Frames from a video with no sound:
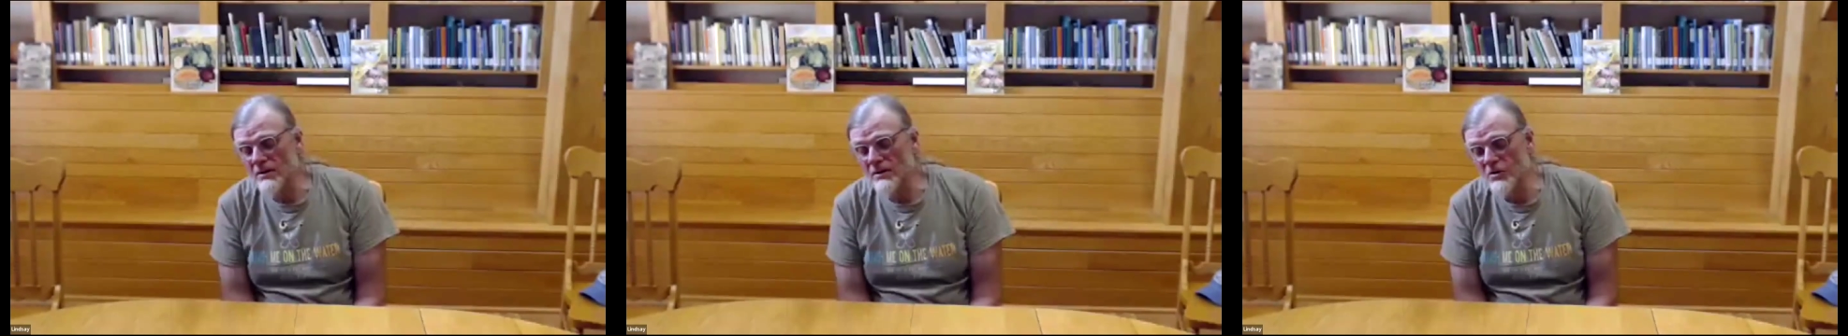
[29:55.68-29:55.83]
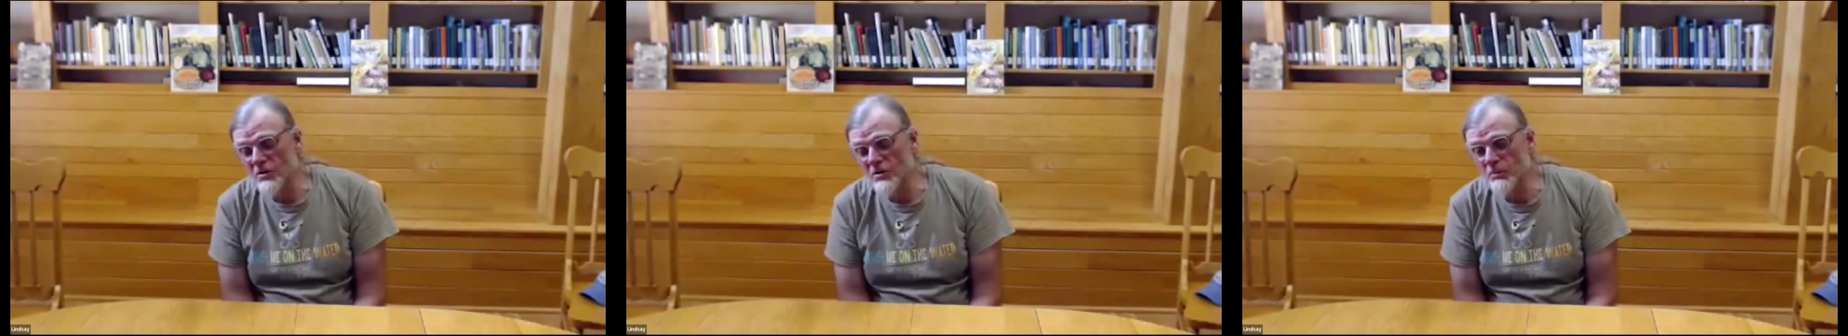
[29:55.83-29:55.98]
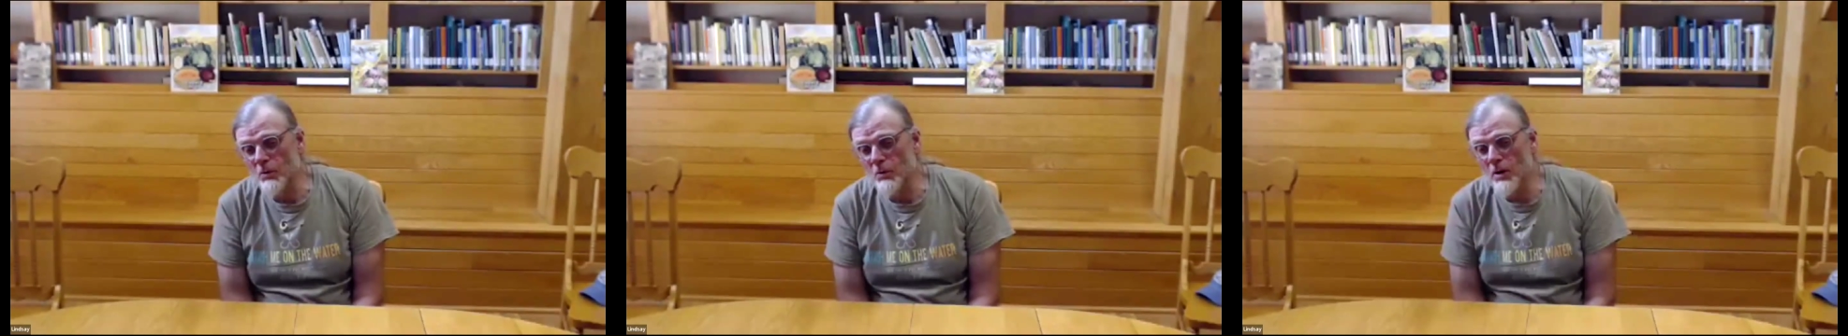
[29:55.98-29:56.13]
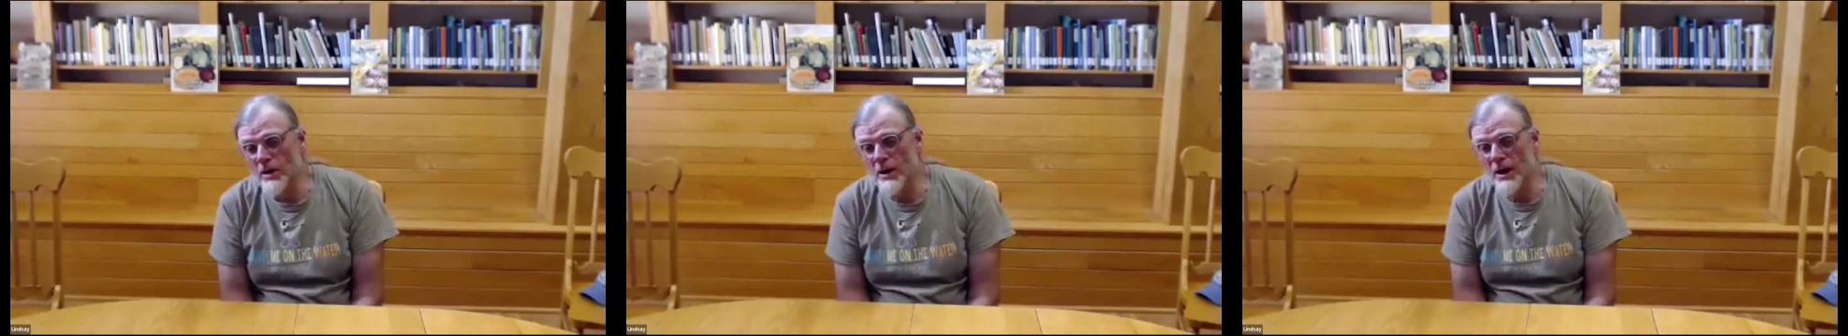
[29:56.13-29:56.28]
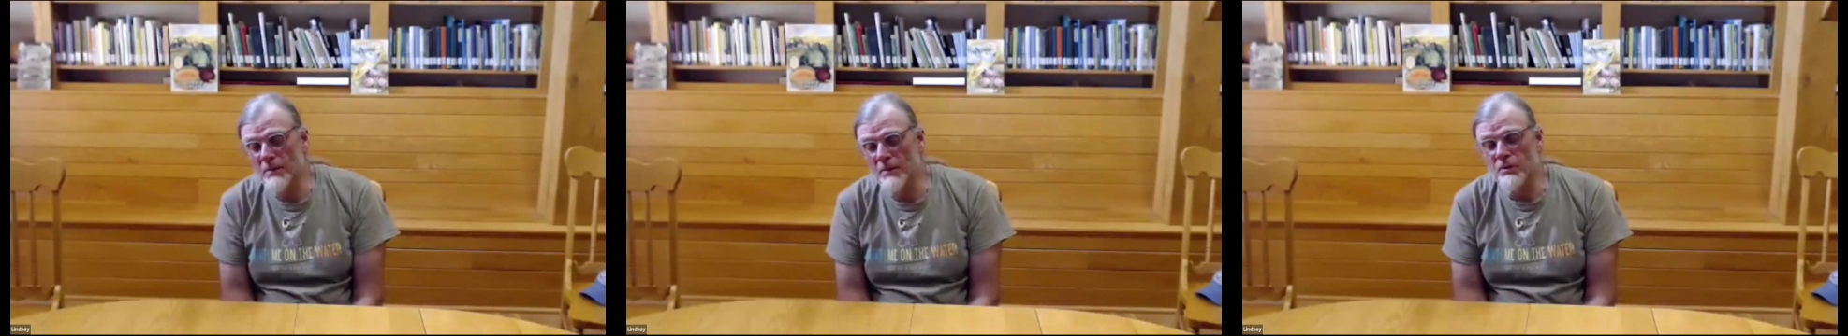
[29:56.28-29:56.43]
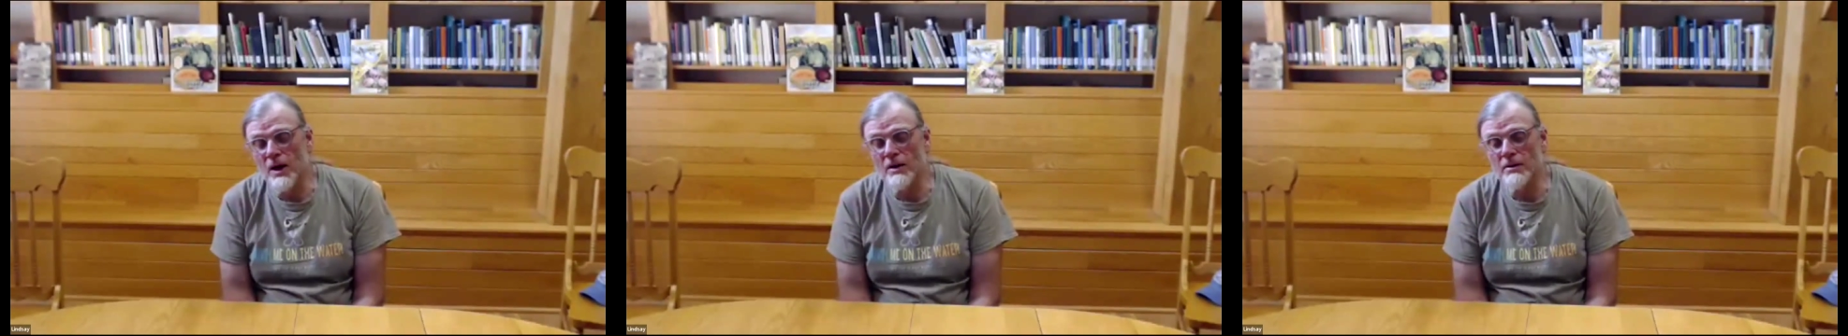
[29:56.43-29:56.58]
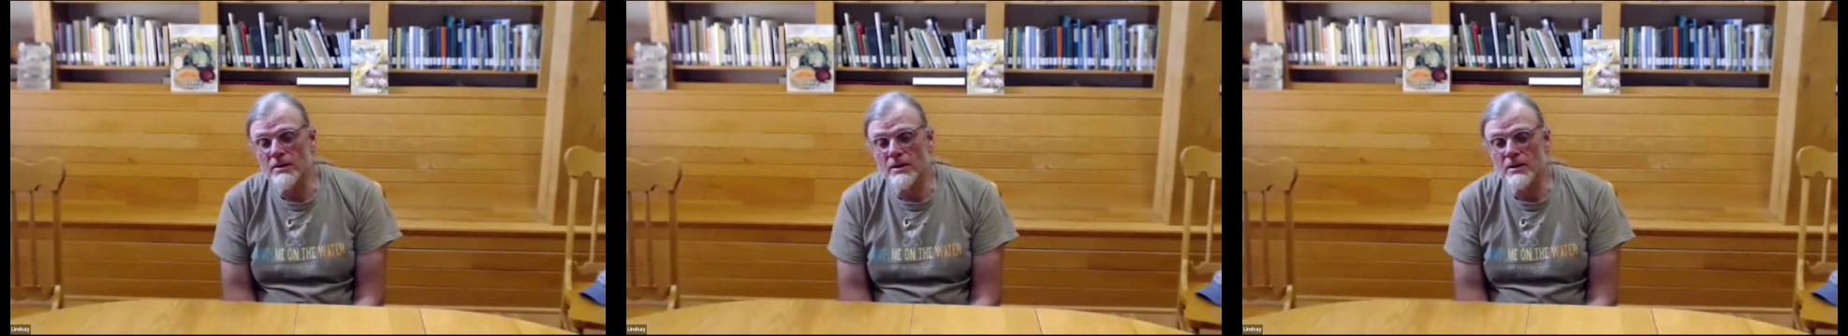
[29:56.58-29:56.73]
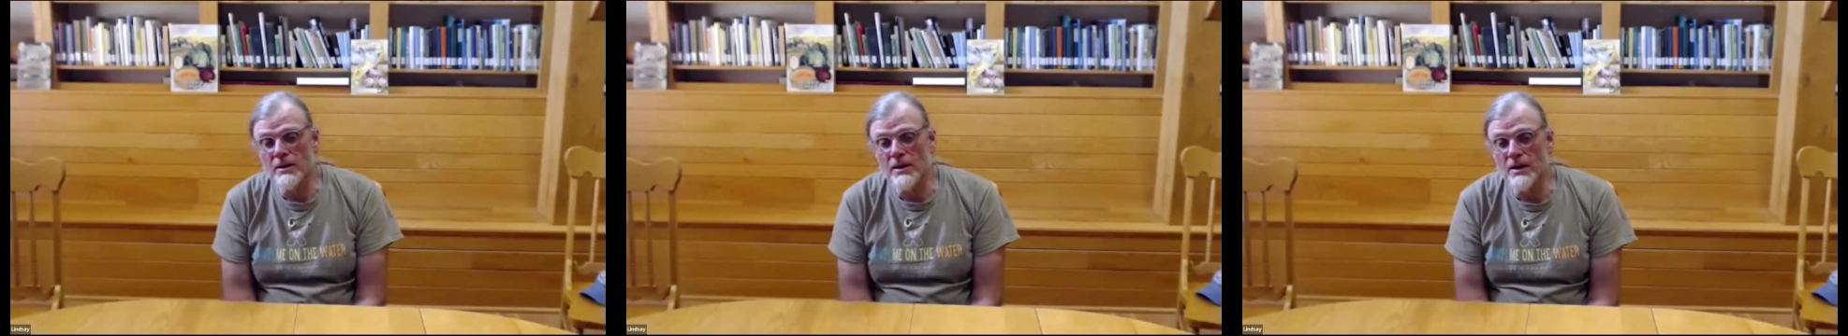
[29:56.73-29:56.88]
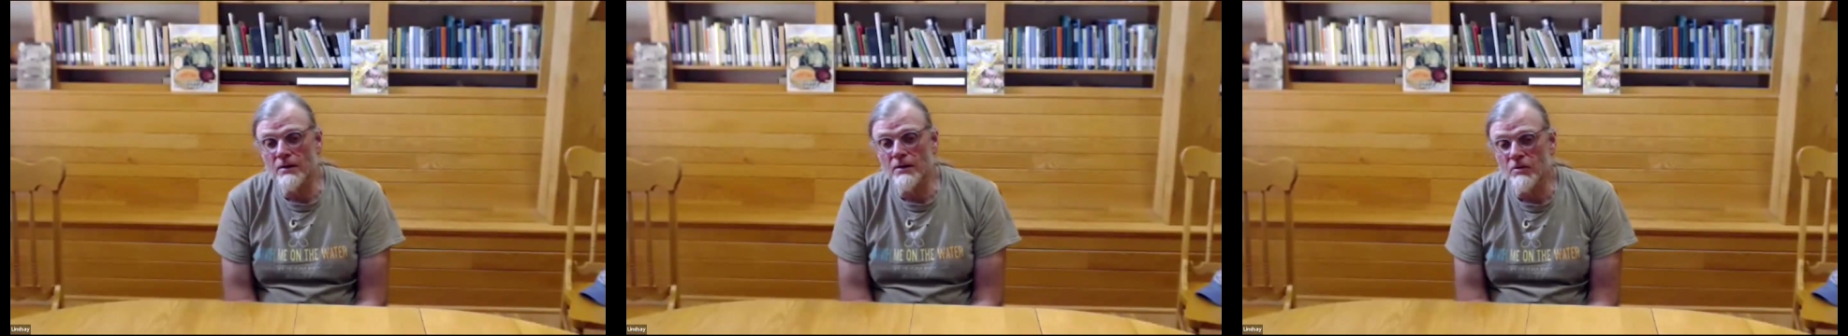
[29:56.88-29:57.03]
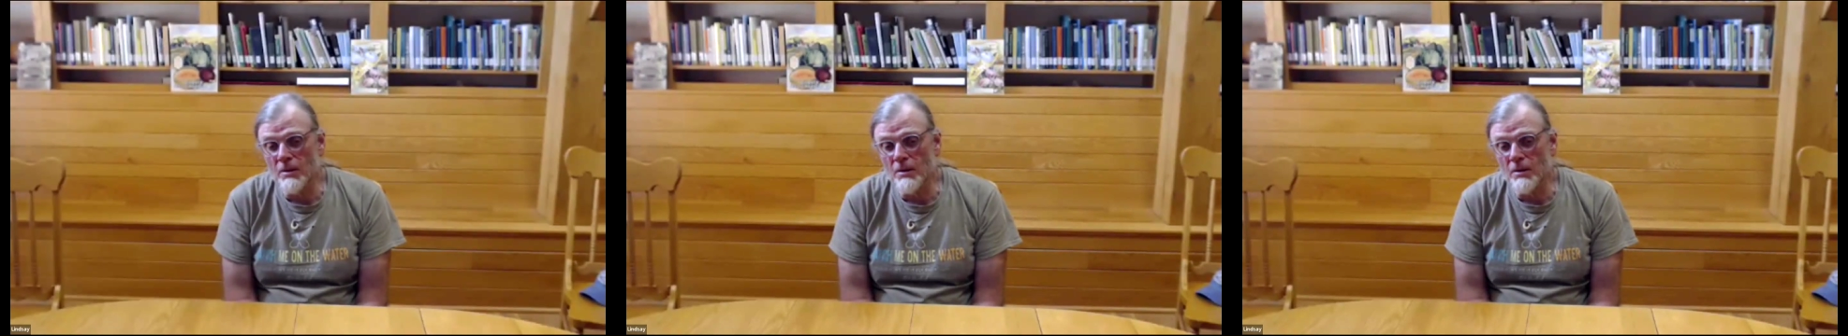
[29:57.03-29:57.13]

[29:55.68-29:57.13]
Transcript: at this point, I'd probably leave